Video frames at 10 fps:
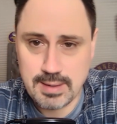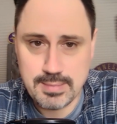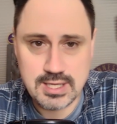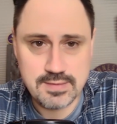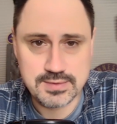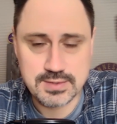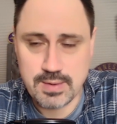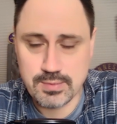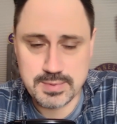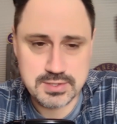Maybe even
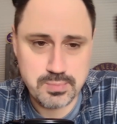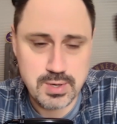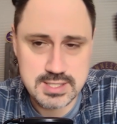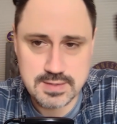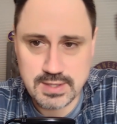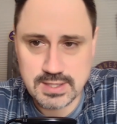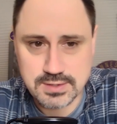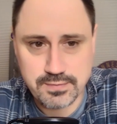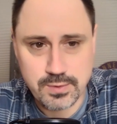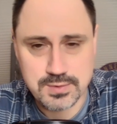I wouldn't be surprised if
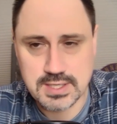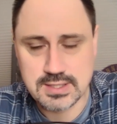he's the first